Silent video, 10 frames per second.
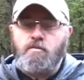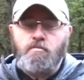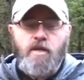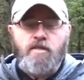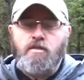
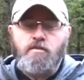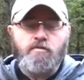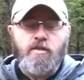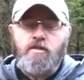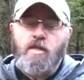makes it
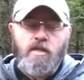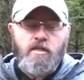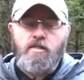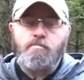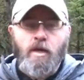fit at
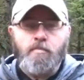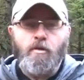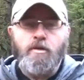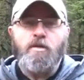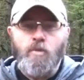least my
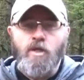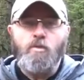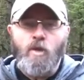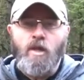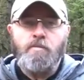body really
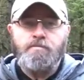well.